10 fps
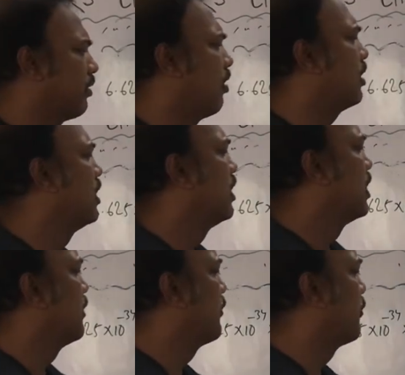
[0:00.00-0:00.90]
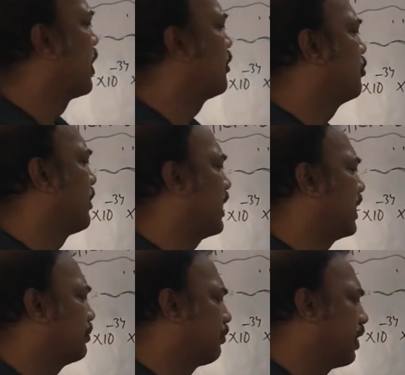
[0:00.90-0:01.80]
Or if you want to make
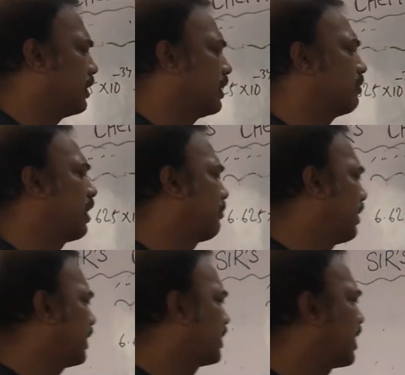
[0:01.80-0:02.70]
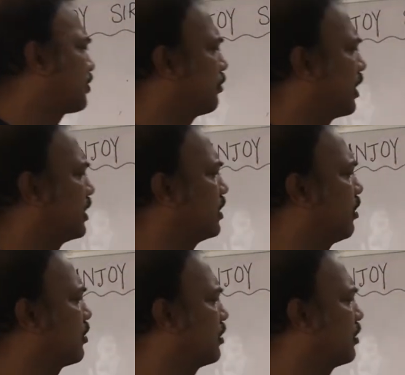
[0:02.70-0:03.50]
it 20, you can make it as 20 also.